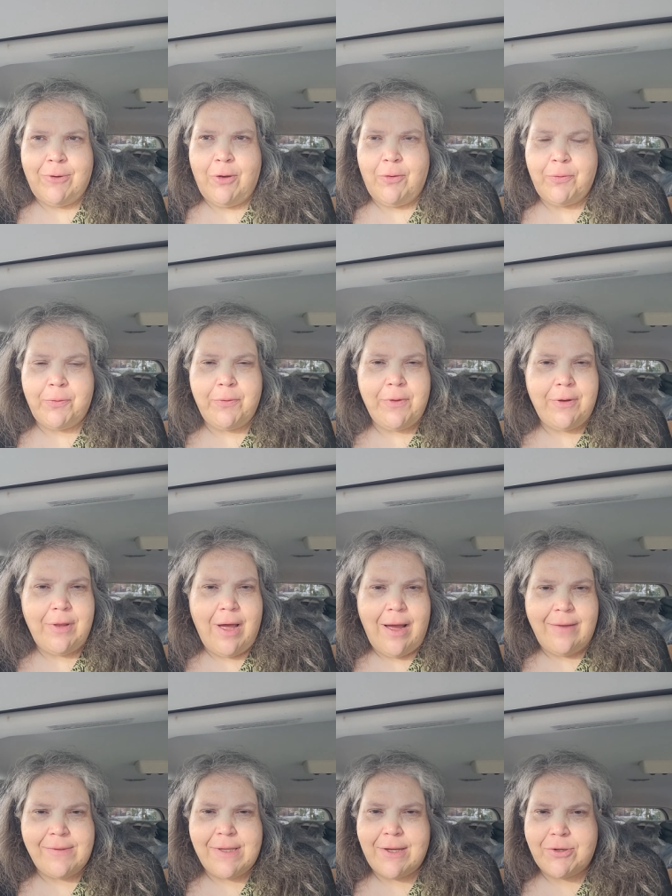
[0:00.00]
go through their
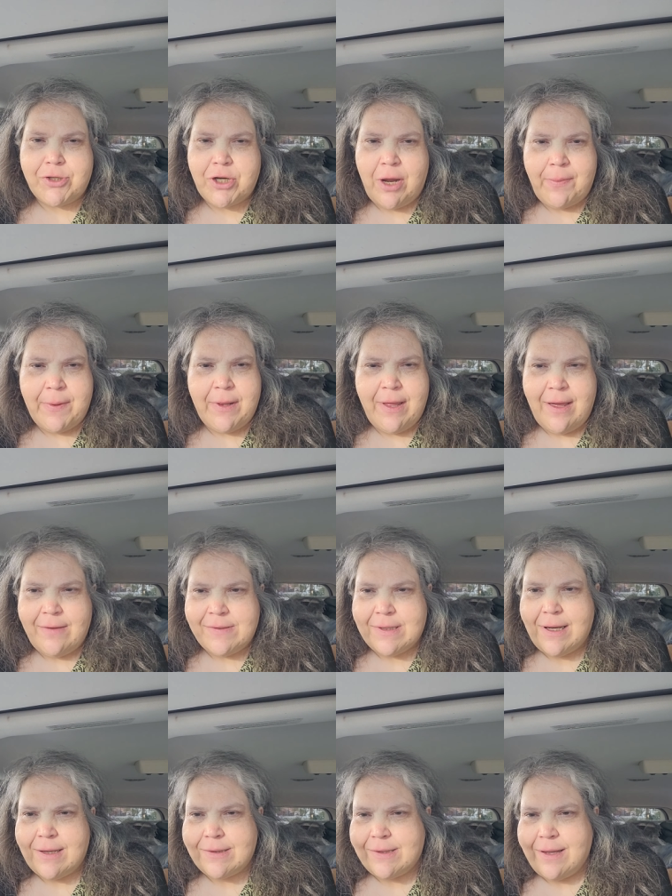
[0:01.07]
lives. They go shopping. They have
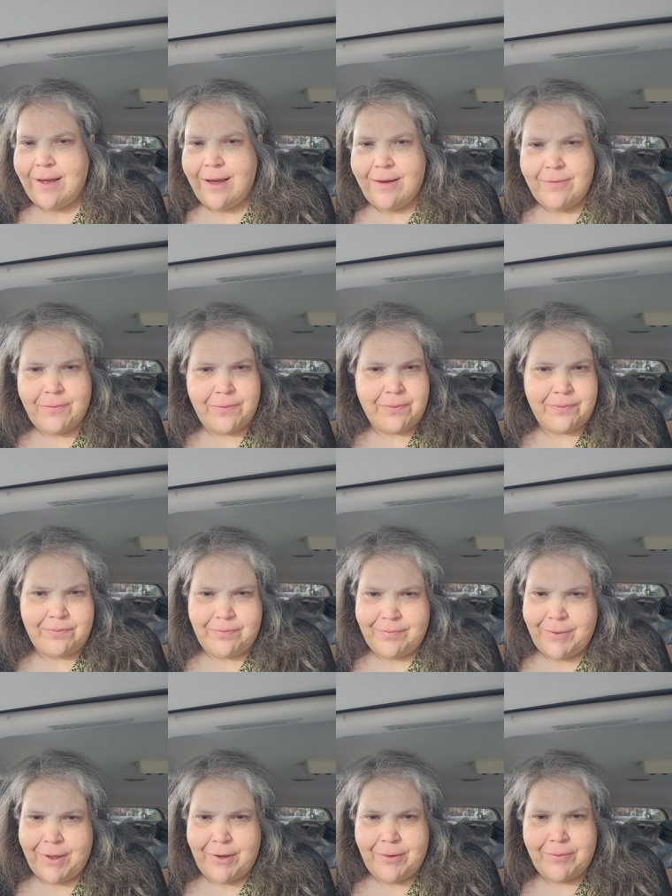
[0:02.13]
sex. They have
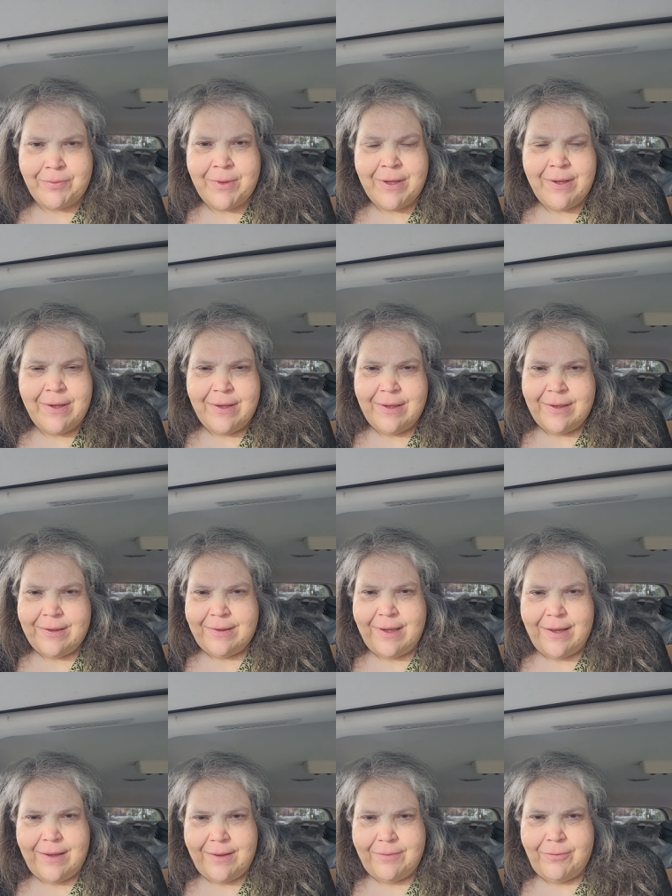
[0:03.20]
you know
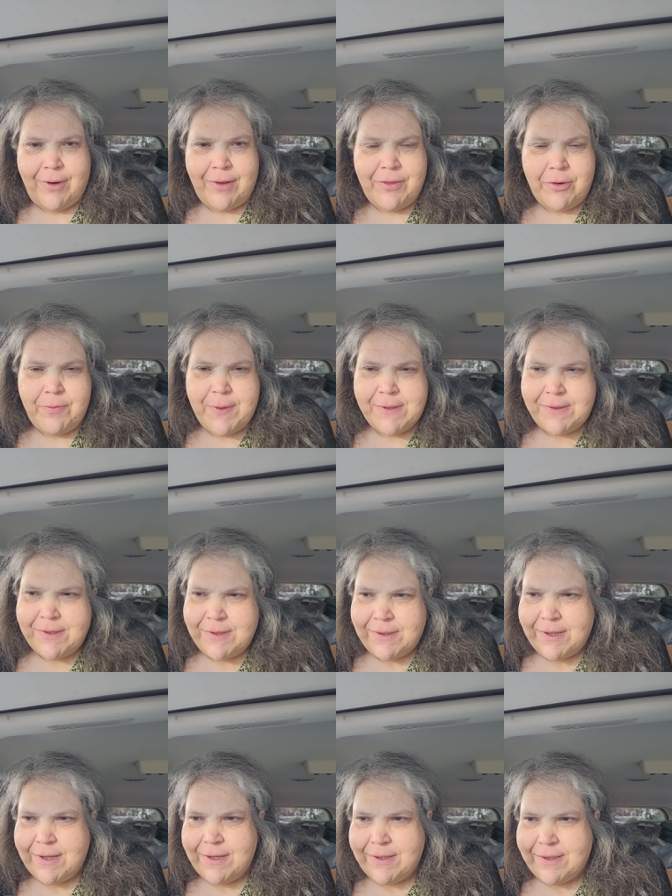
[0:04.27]
they run their
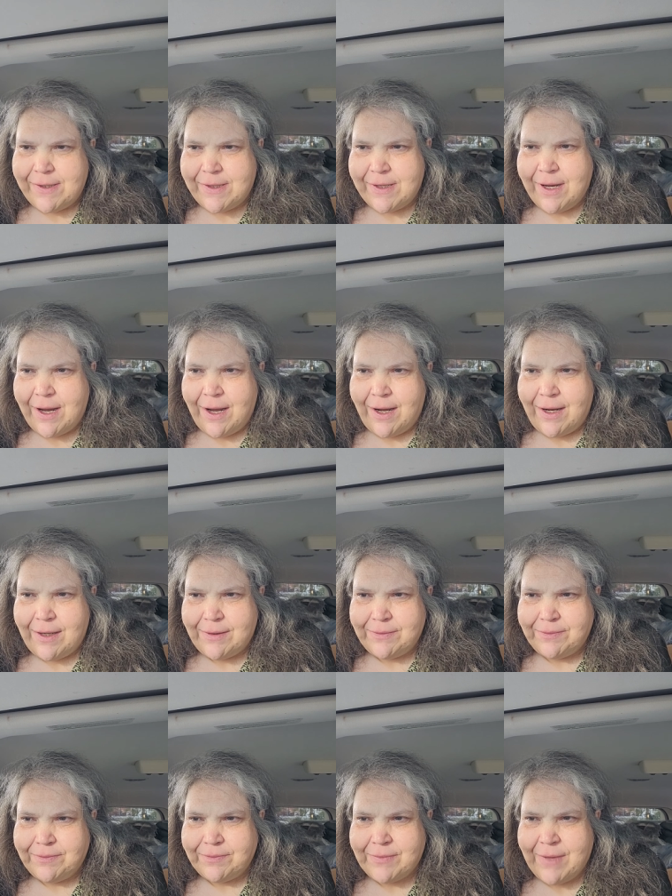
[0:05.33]
businesses
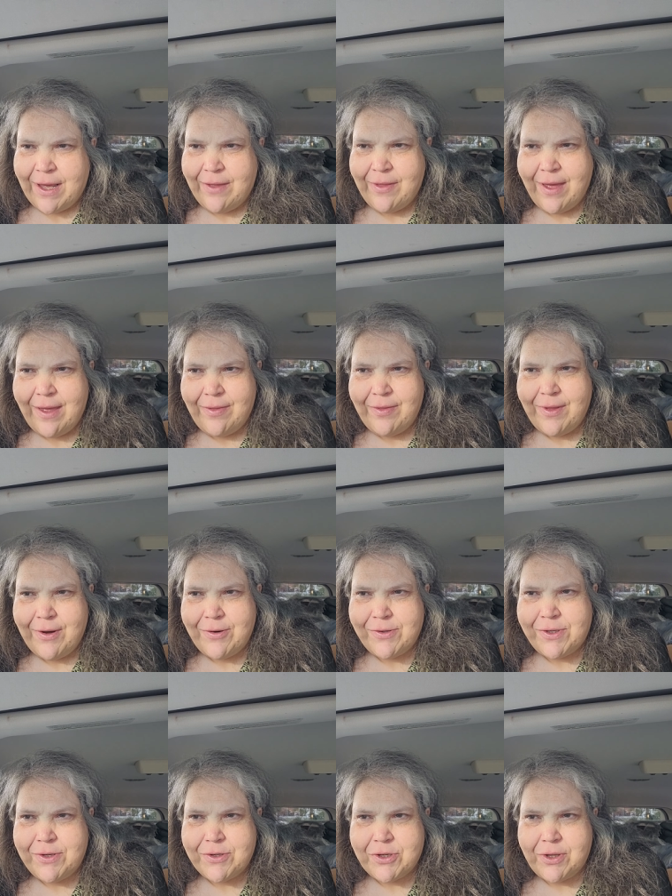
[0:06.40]
um, and then
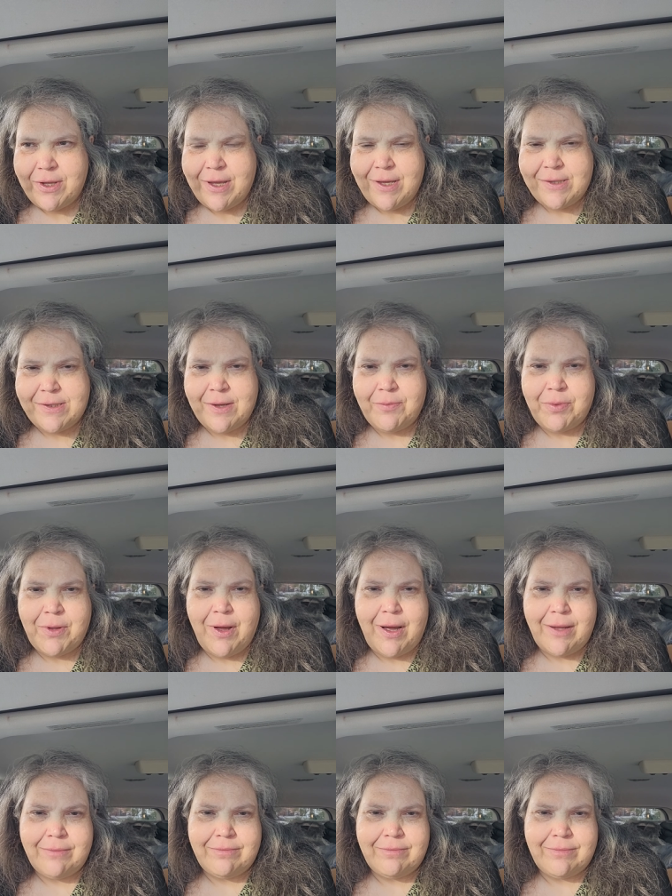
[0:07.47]
there's usually a
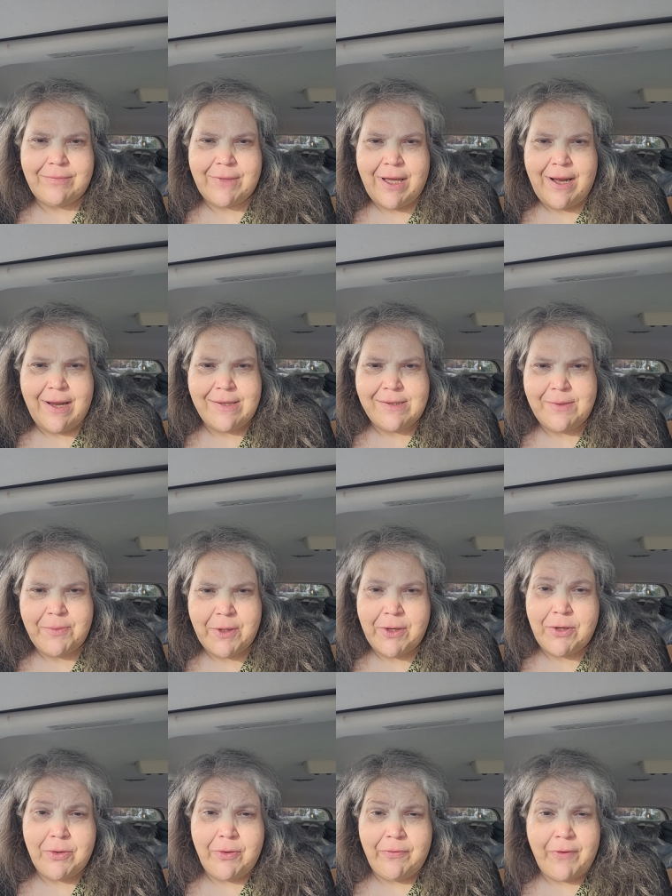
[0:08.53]
subplot that has something to
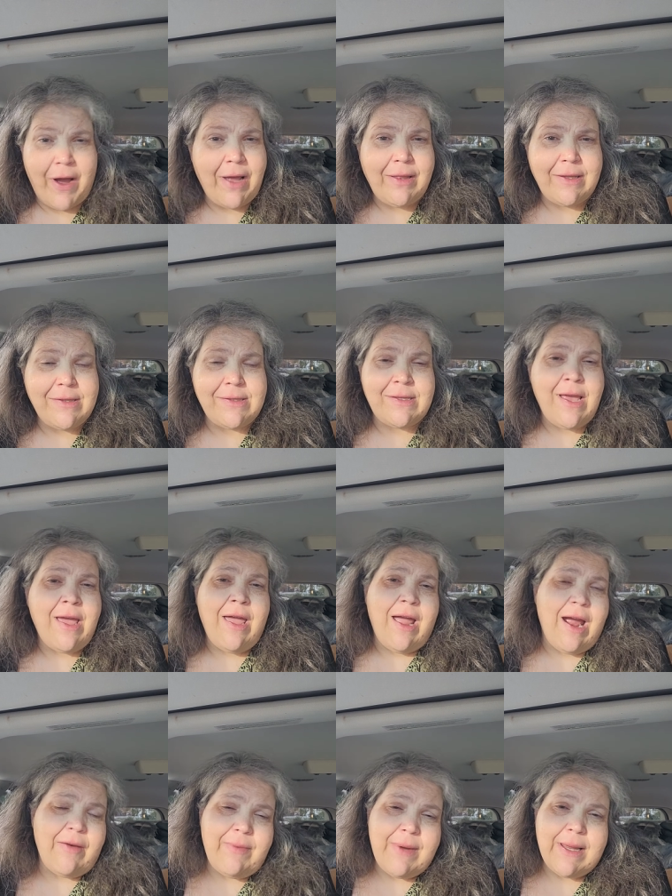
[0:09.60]
do with violence
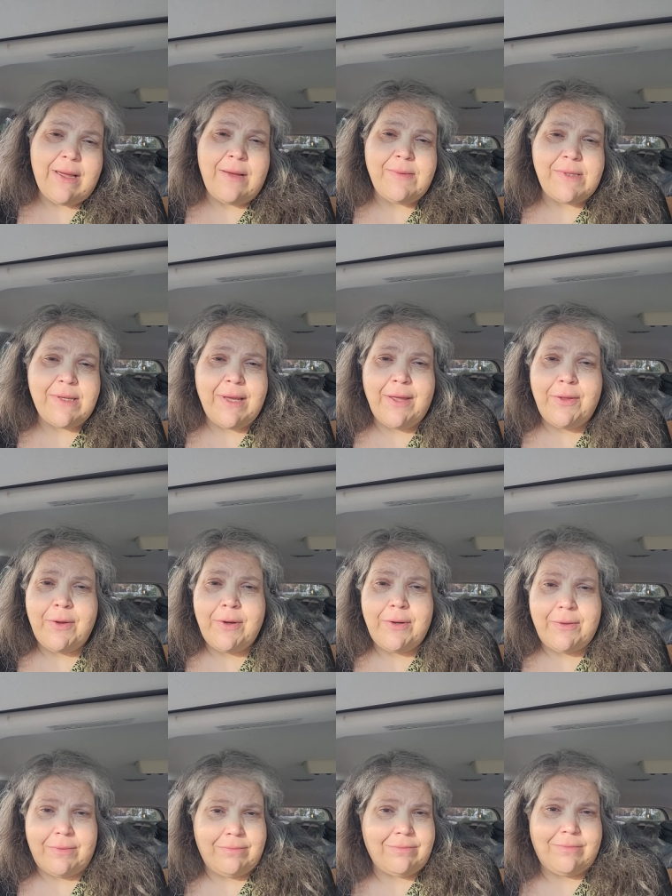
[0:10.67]
everybody comes
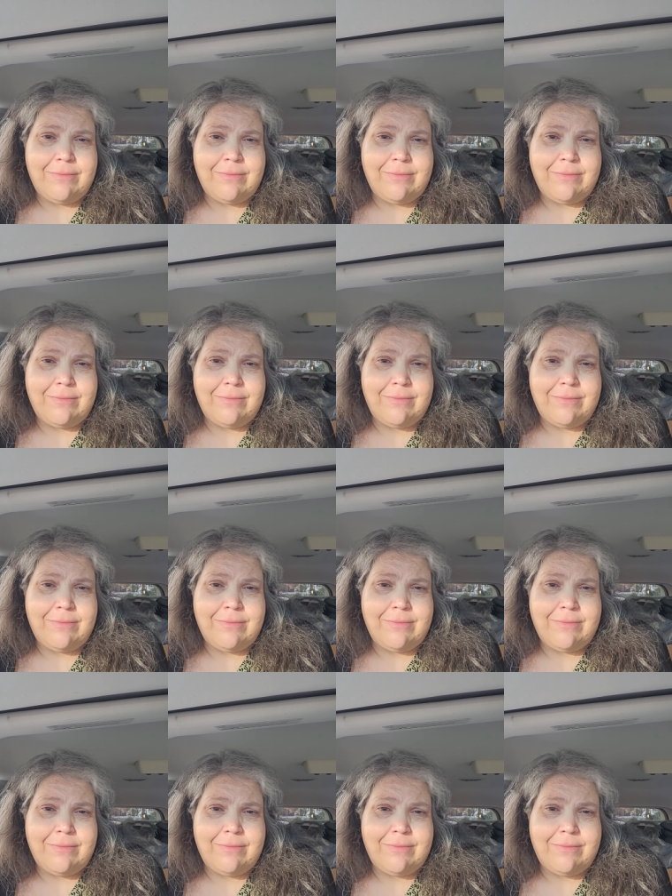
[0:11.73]
together